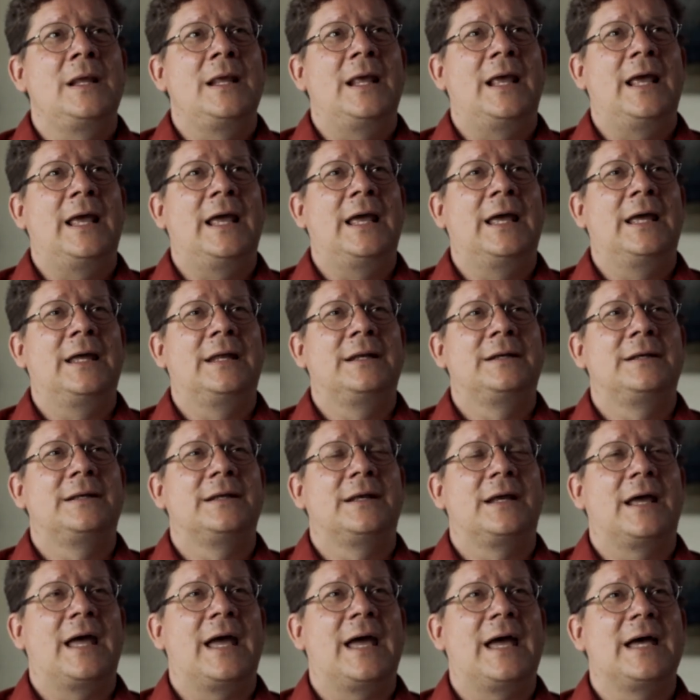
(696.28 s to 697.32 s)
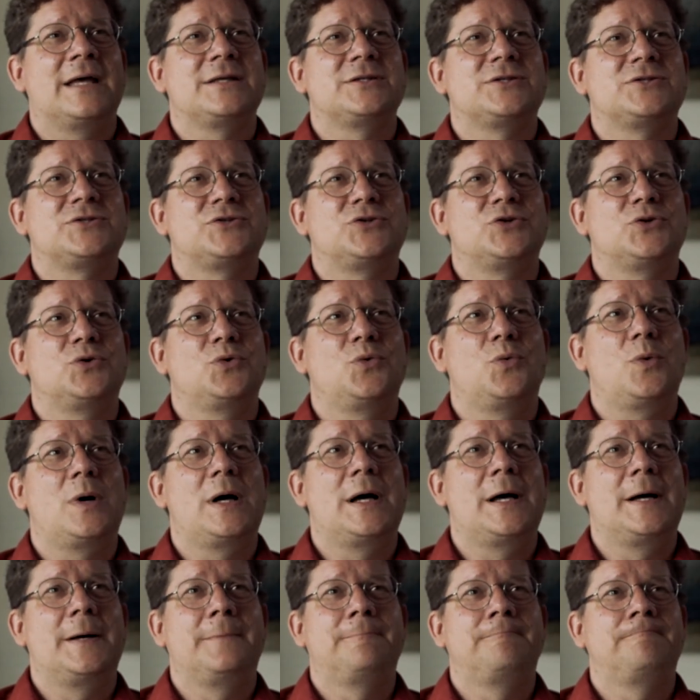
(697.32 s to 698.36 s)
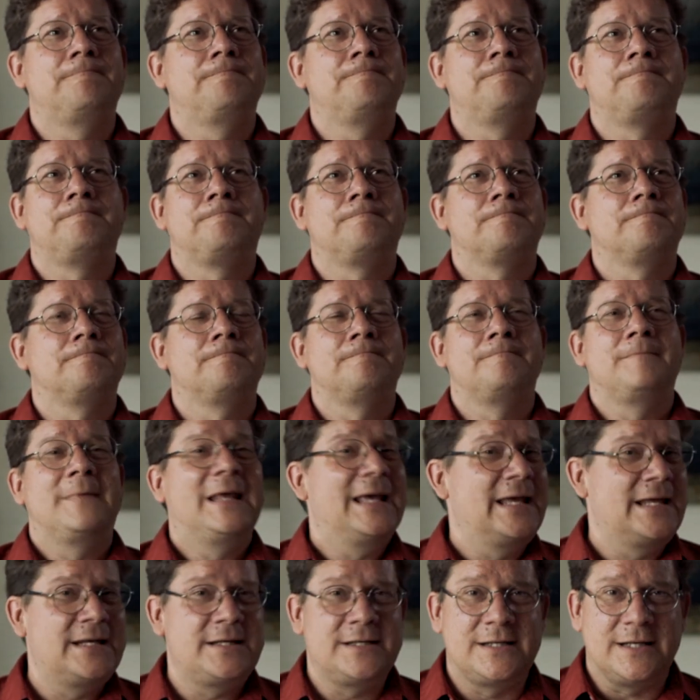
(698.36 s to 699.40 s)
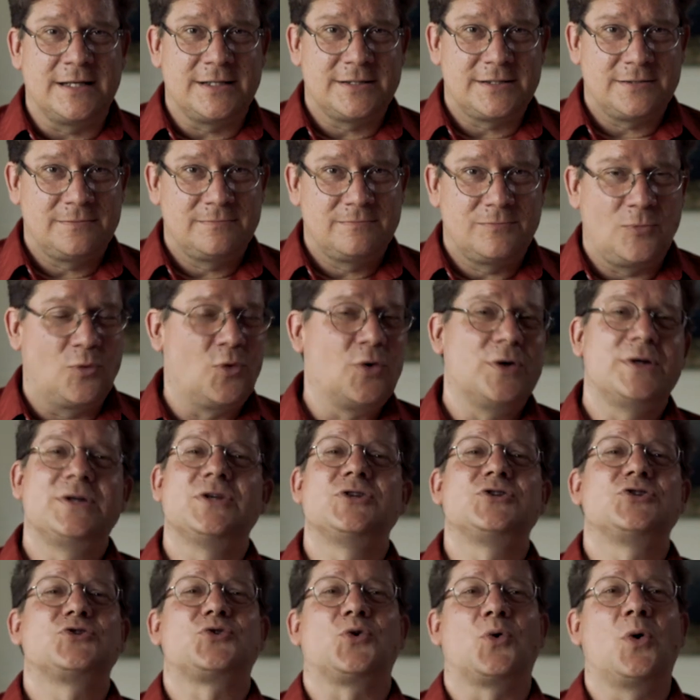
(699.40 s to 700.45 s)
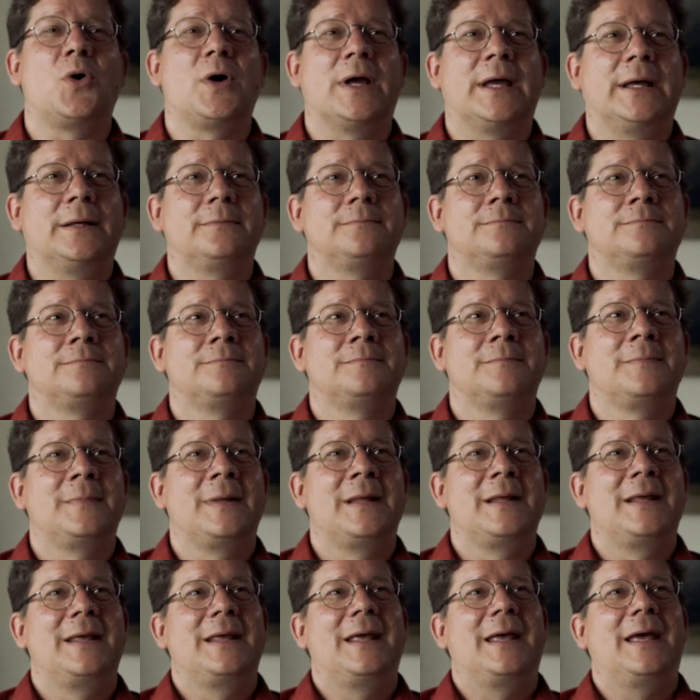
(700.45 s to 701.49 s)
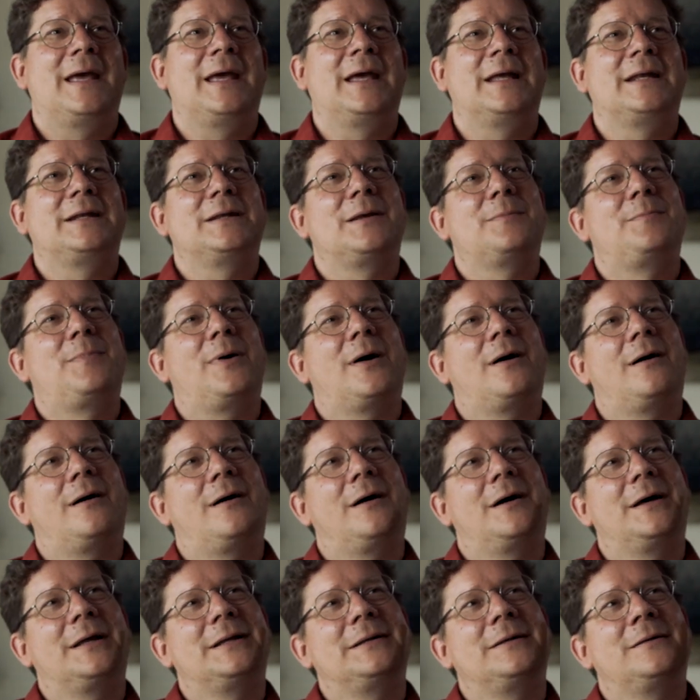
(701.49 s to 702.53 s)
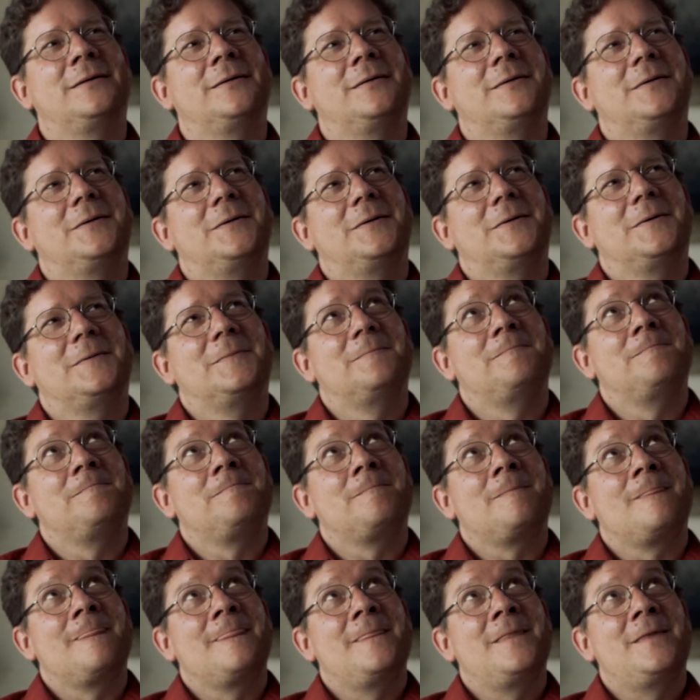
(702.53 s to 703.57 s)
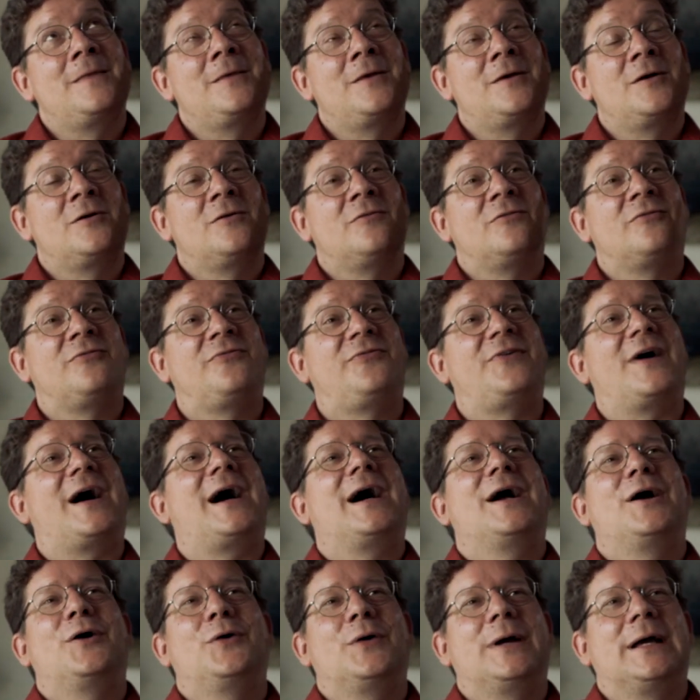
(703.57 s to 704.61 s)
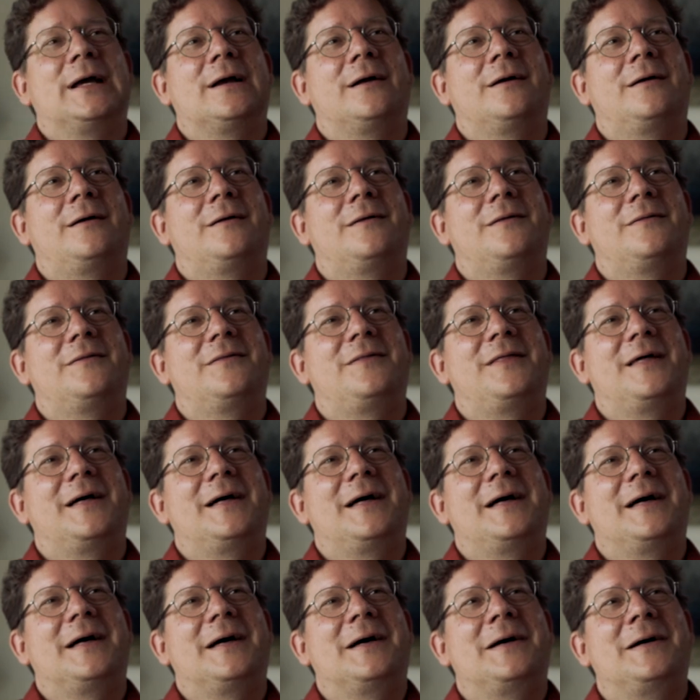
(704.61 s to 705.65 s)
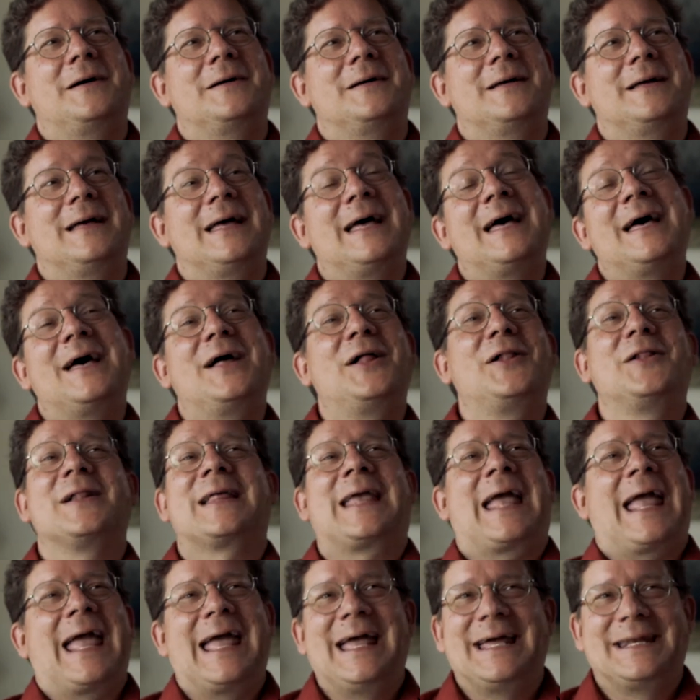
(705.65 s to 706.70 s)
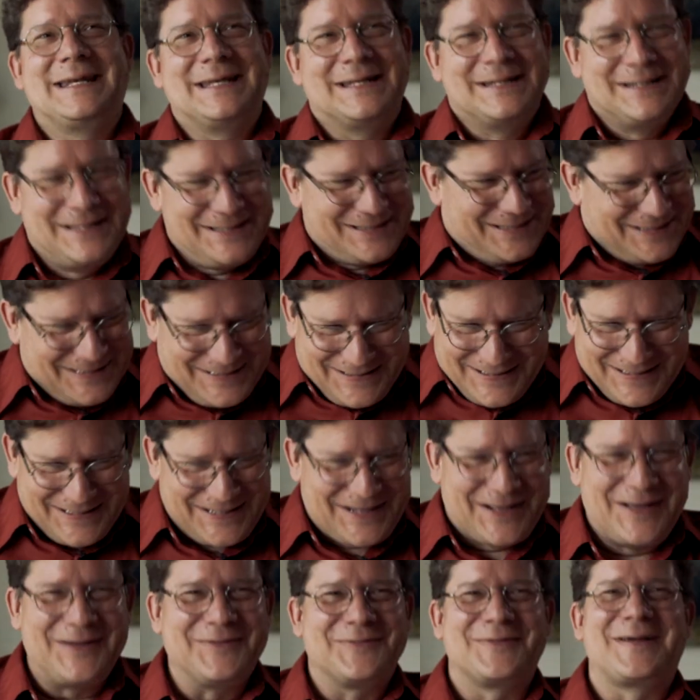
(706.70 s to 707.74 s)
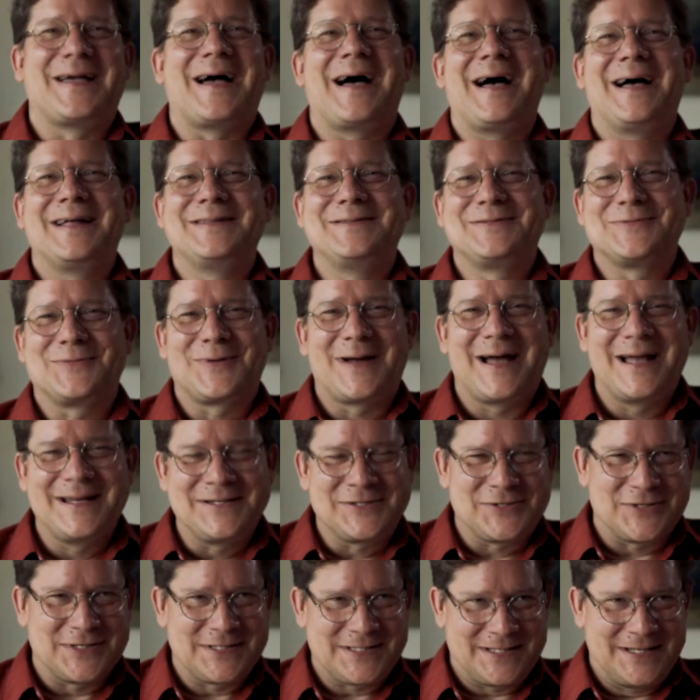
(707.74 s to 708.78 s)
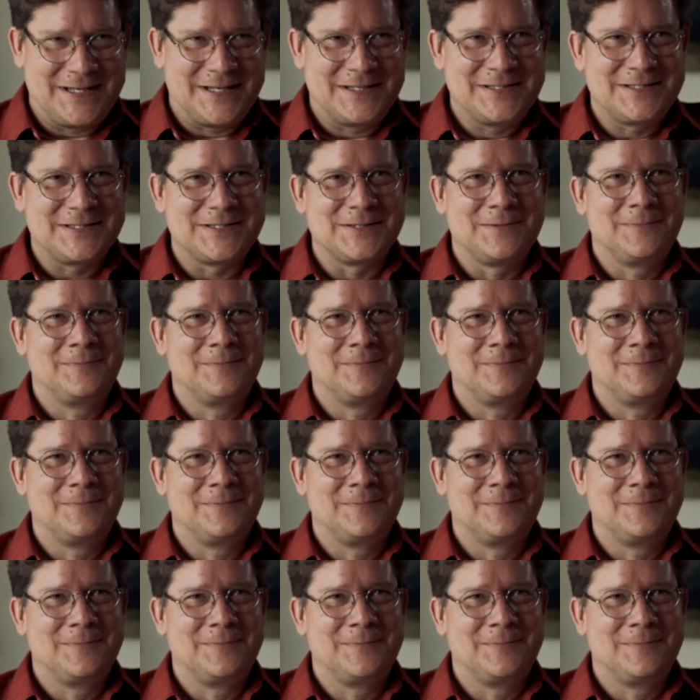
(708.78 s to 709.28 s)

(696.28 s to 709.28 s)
and has to end it or destroy it. And upon firing the hell cannon of God's righteousness,